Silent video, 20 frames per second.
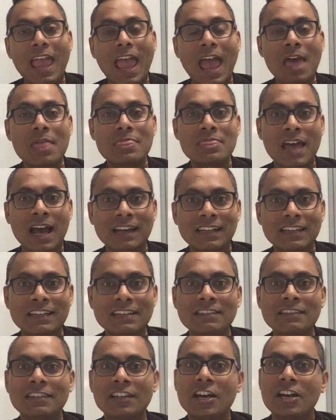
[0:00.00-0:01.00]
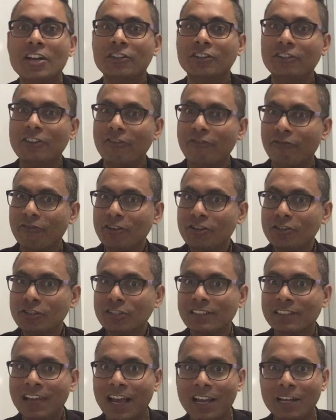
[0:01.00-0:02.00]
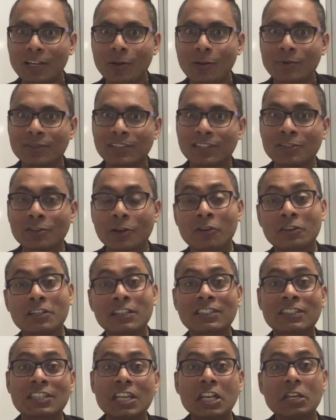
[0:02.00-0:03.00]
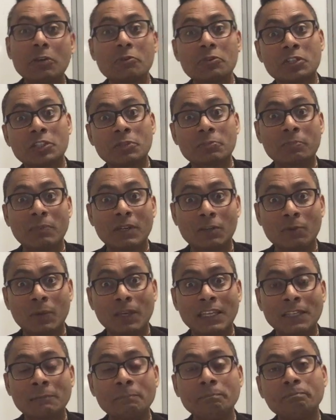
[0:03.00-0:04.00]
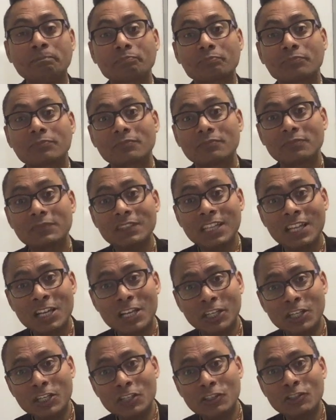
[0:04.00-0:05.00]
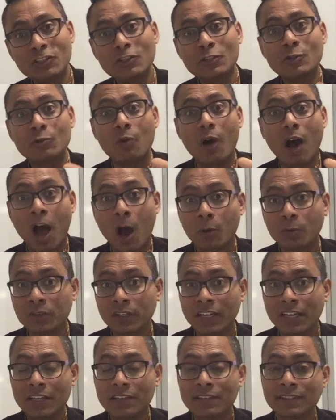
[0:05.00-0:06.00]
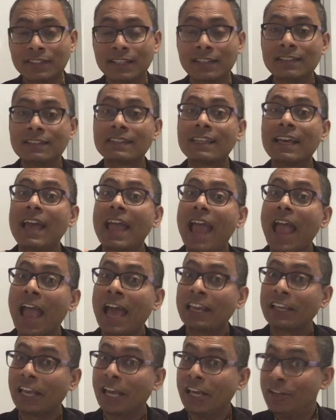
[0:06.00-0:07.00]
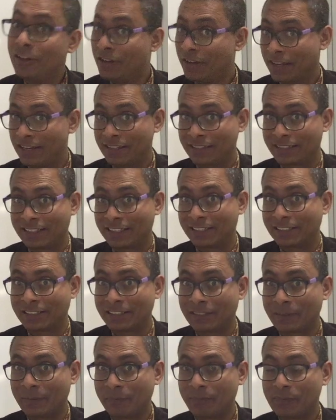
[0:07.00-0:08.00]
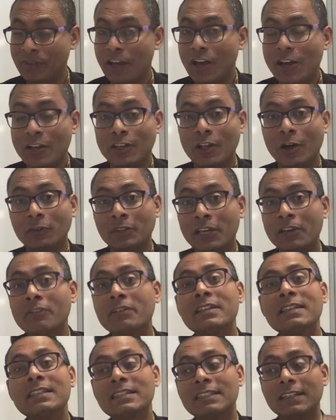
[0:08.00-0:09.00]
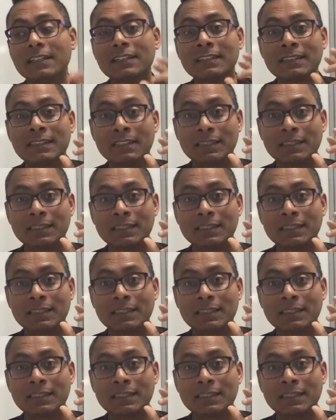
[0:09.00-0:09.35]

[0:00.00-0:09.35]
and that is differential diagnosis, or distinguish between lesion to outer hair cells and inner hair cells. Now there is a